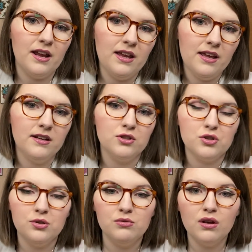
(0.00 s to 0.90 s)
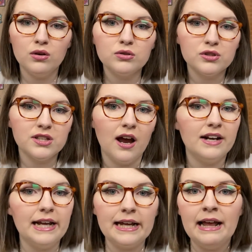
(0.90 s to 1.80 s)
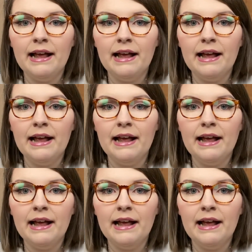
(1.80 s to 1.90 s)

into the ultrasonic,